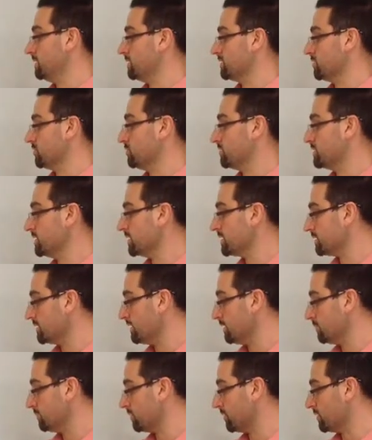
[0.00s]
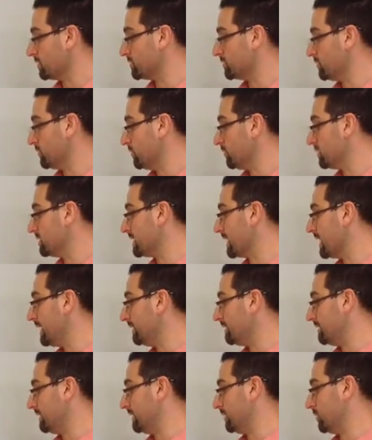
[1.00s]
So 16 plus 2 is
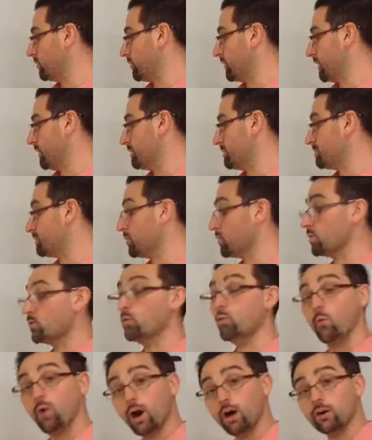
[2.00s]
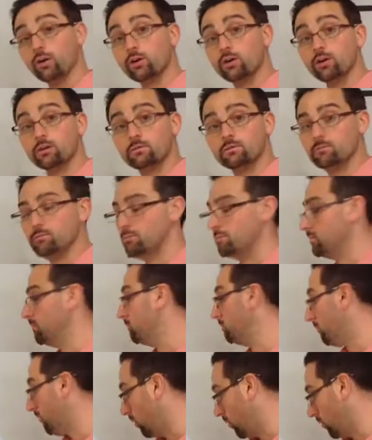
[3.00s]
18 grams per water
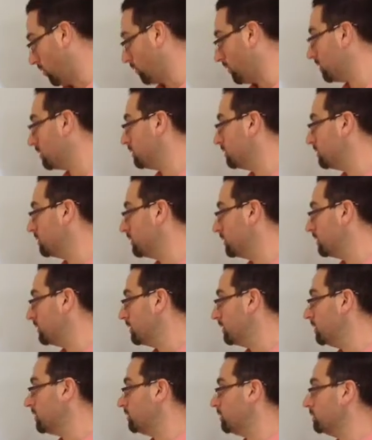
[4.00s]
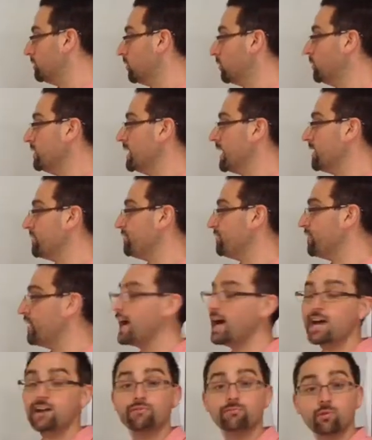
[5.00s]
mole, but we have
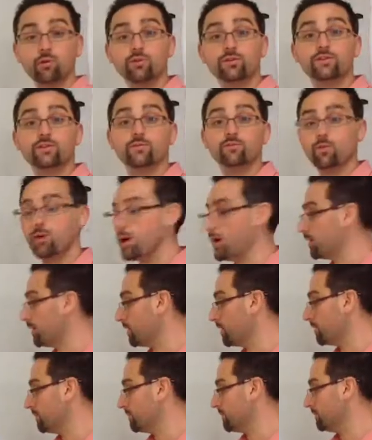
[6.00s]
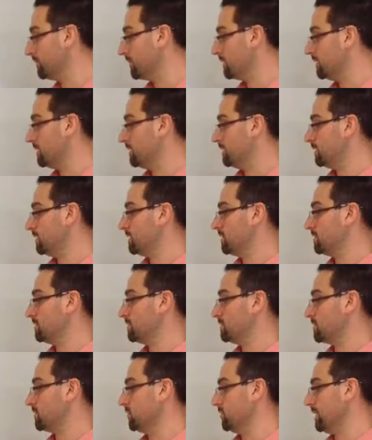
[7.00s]
5 moles of water,
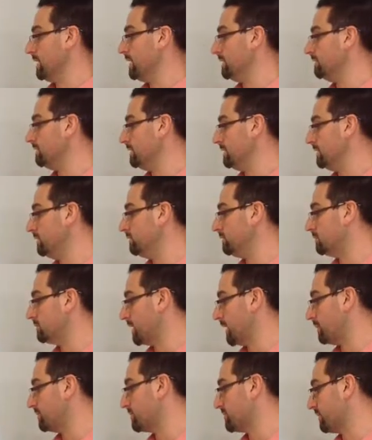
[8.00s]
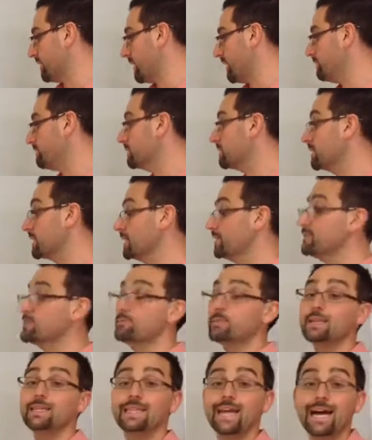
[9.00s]
so 18 times 5, it
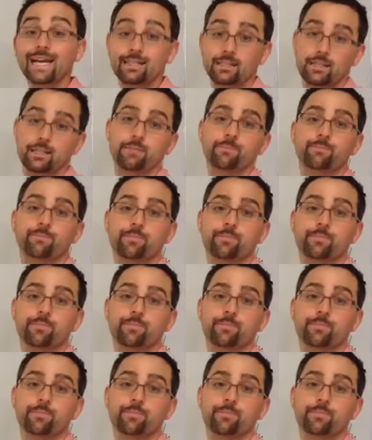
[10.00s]
gives me 90.